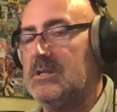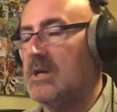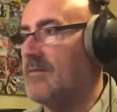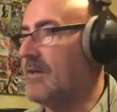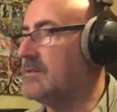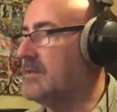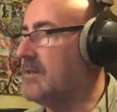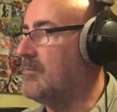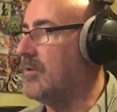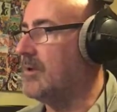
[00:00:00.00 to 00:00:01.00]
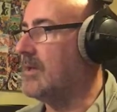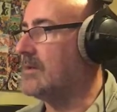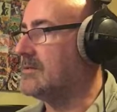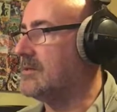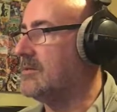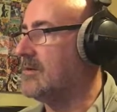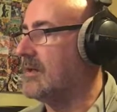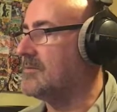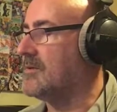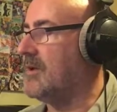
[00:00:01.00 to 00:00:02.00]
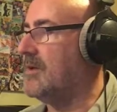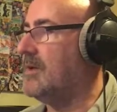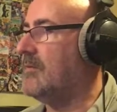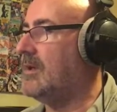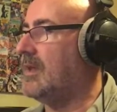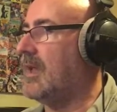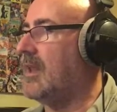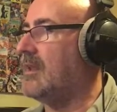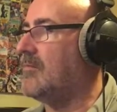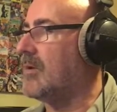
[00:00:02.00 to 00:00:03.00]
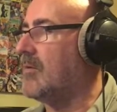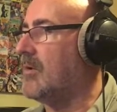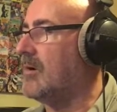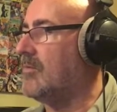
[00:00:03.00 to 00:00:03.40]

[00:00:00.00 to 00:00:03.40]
to say, if that's a new boiler, that's £2,000 worth. Are you kidding me? What